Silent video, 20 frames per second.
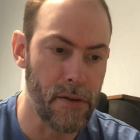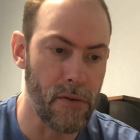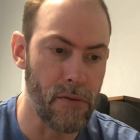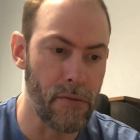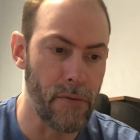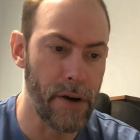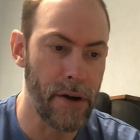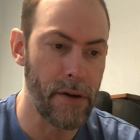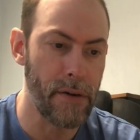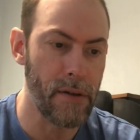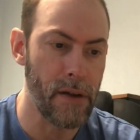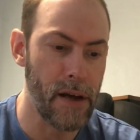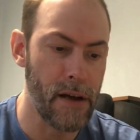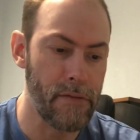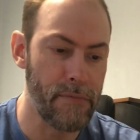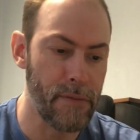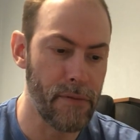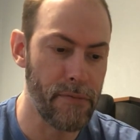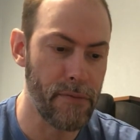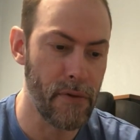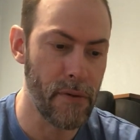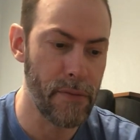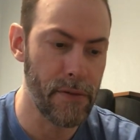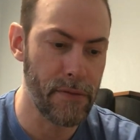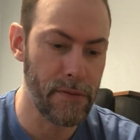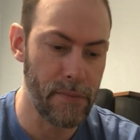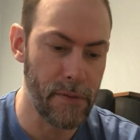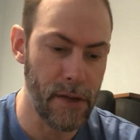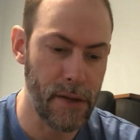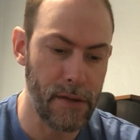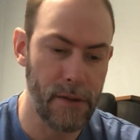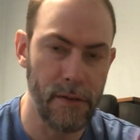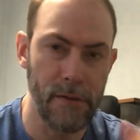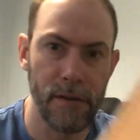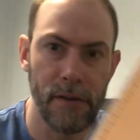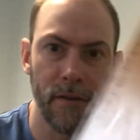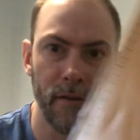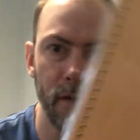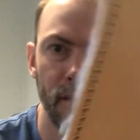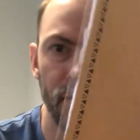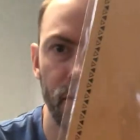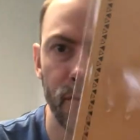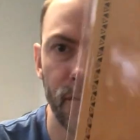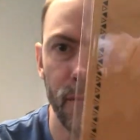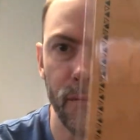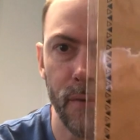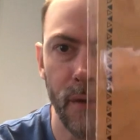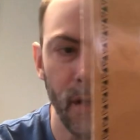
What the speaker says: a rare live performance from 1962